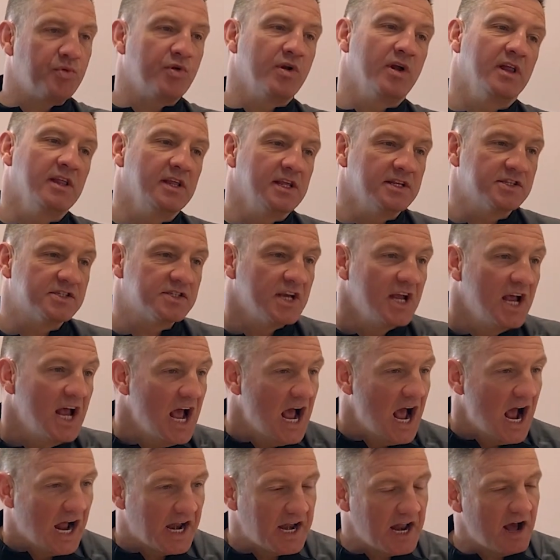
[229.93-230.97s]
Brilliant.
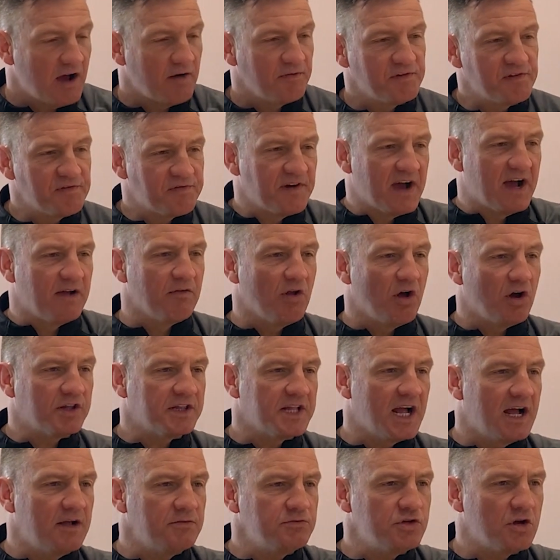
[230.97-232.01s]
And how have you found
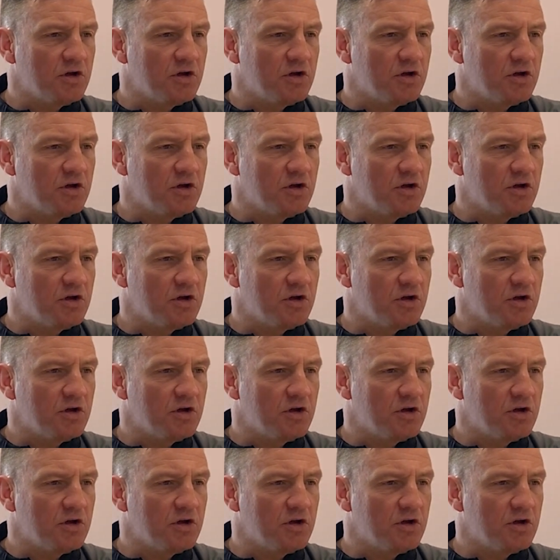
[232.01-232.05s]
lockdown,